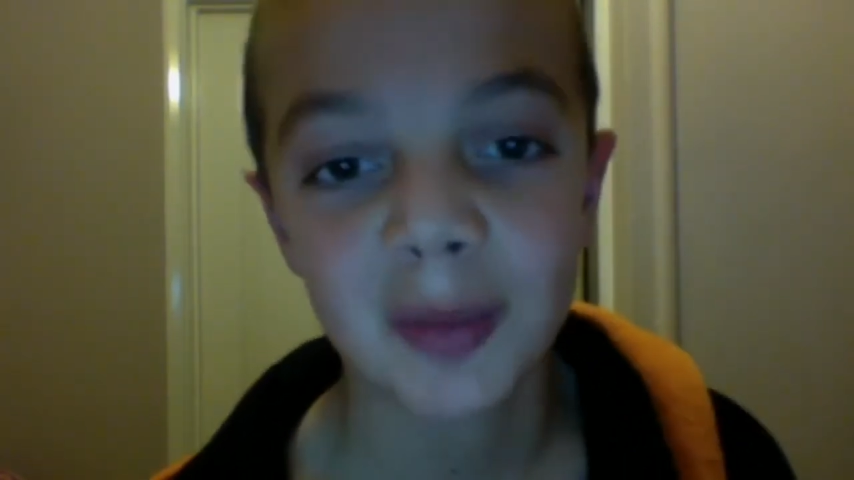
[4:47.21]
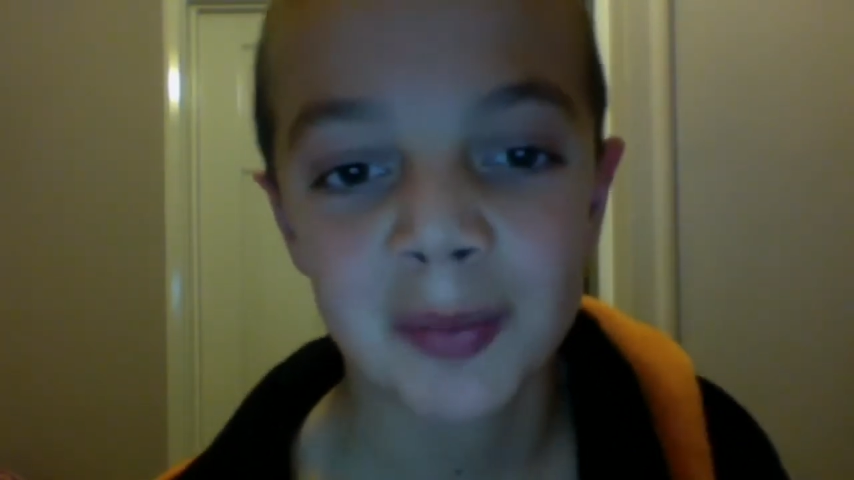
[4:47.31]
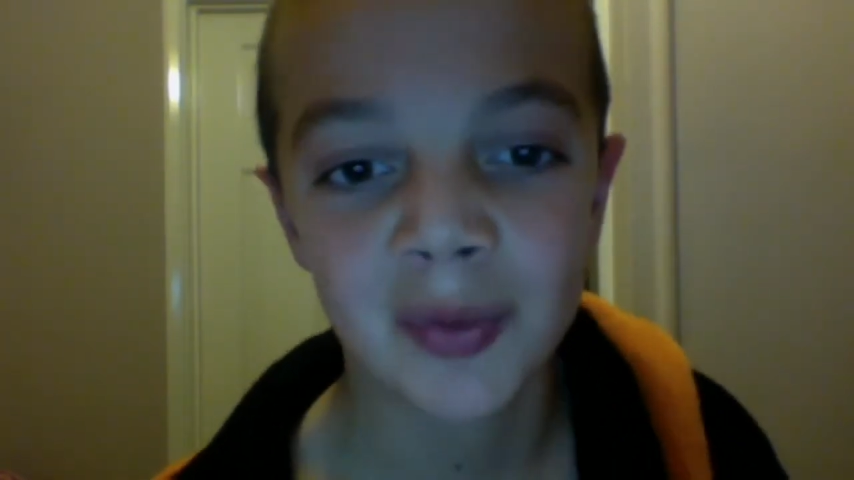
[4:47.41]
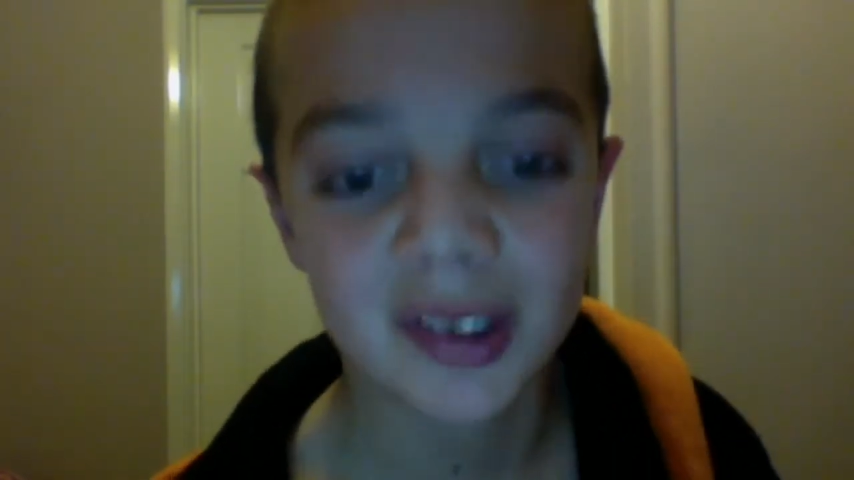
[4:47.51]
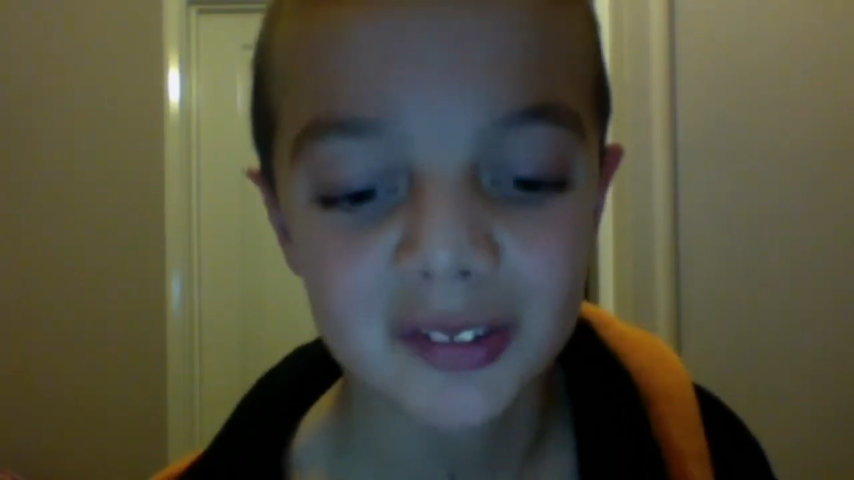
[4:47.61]

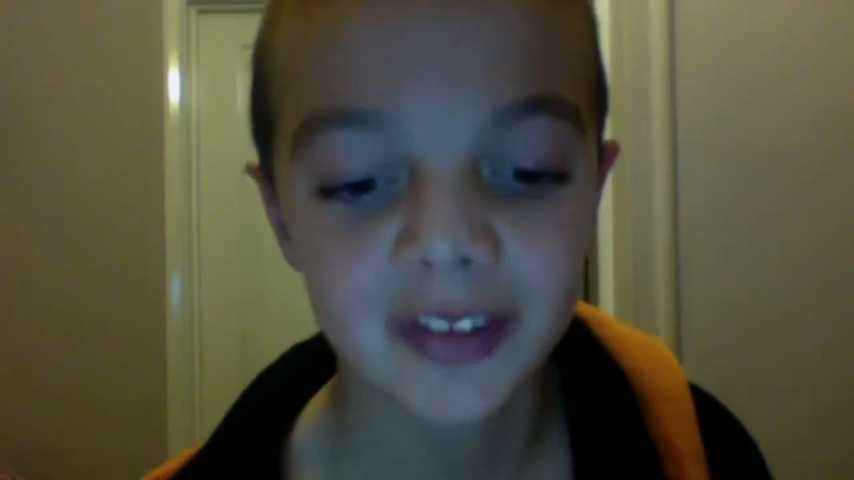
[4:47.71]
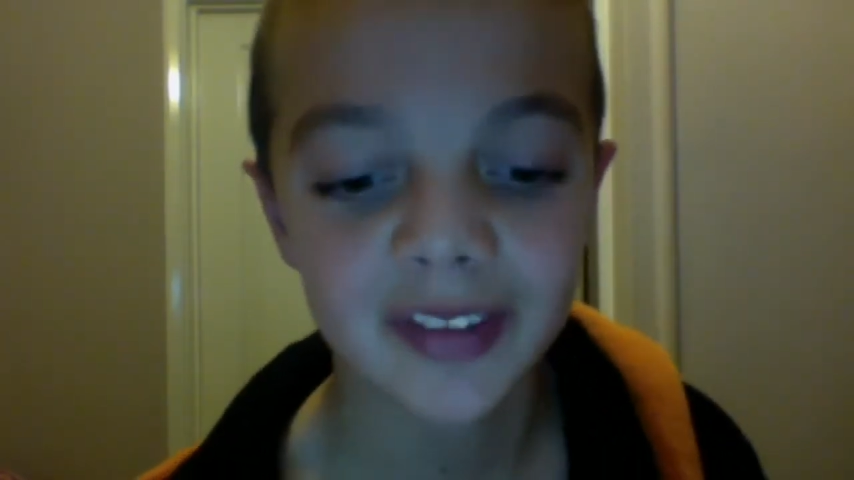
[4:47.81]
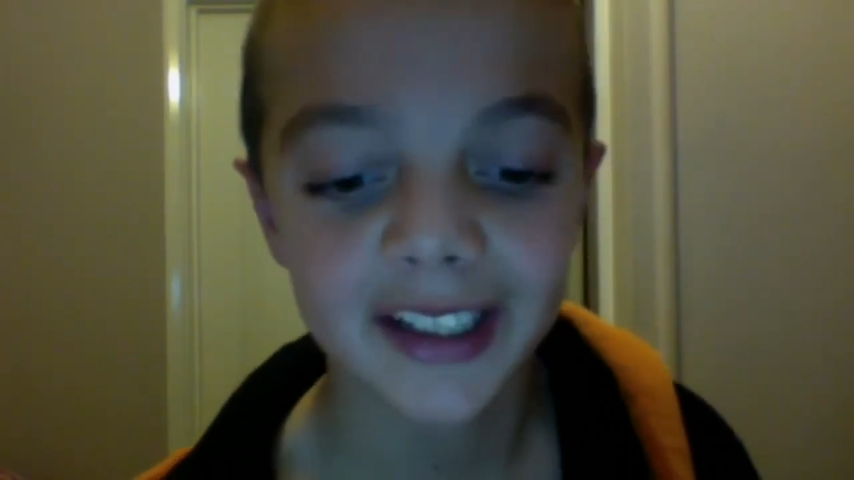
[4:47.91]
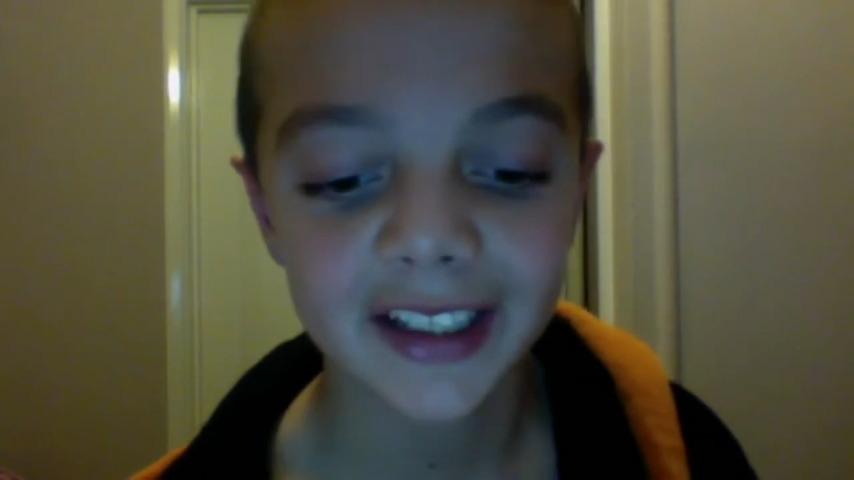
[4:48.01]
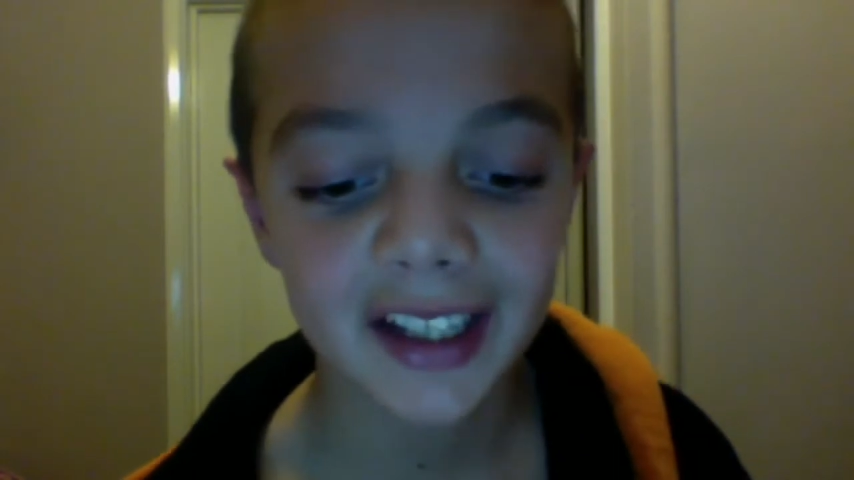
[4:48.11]

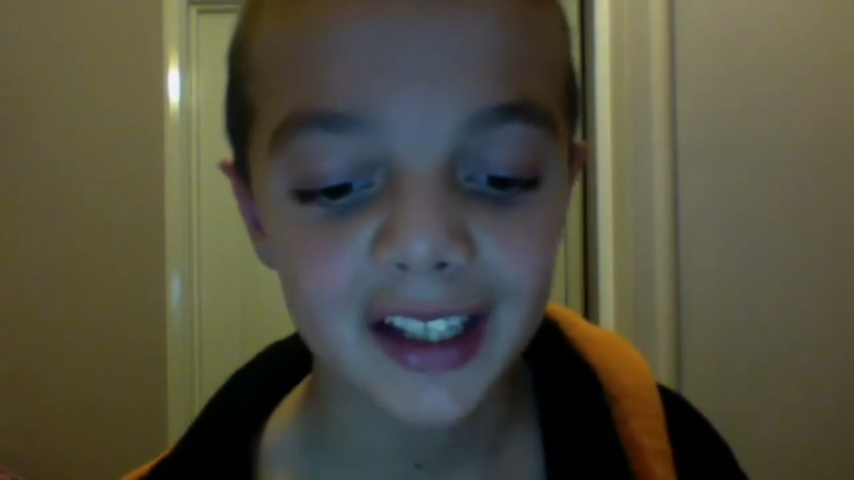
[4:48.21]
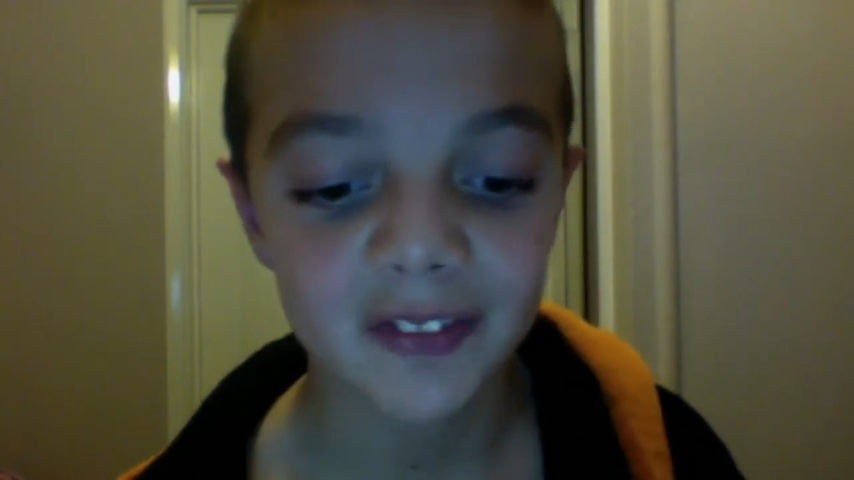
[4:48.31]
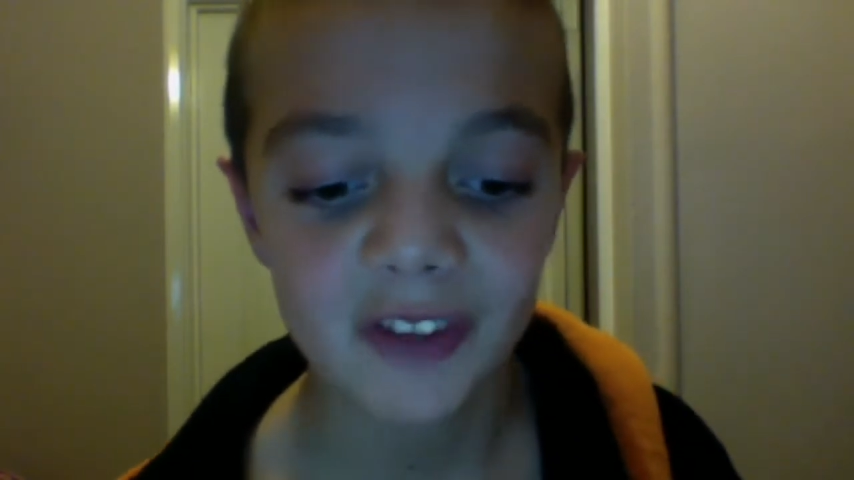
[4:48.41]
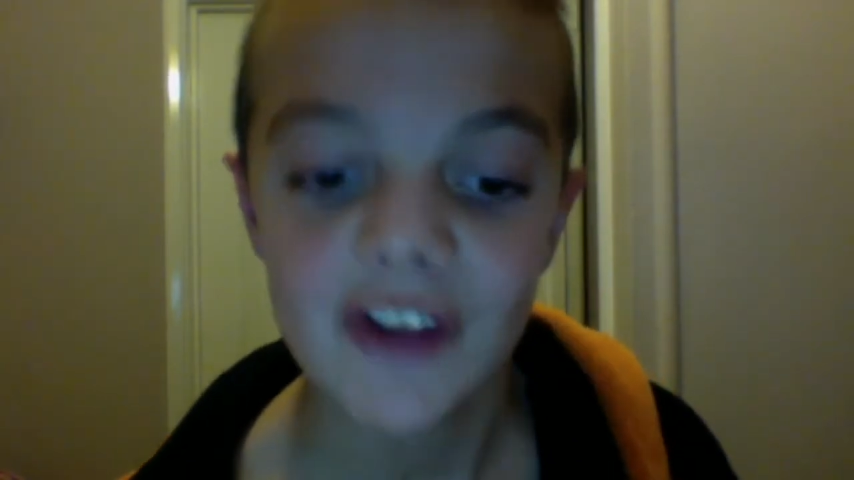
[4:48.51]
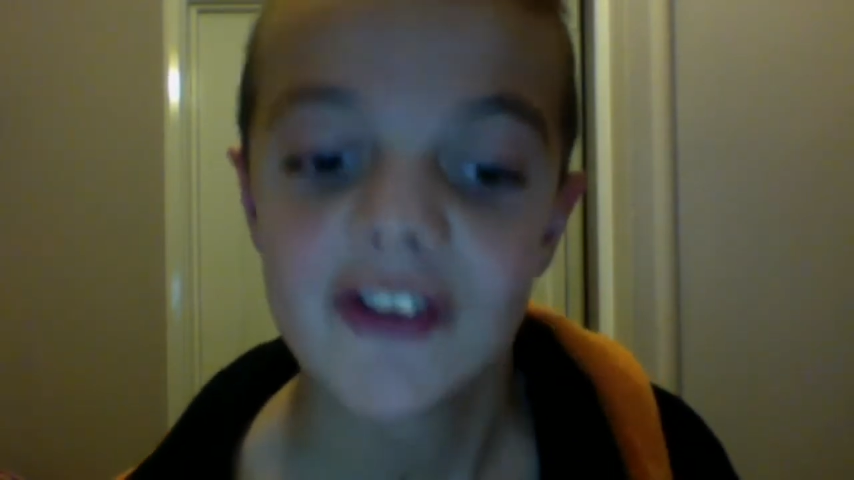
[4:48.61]
previewing the first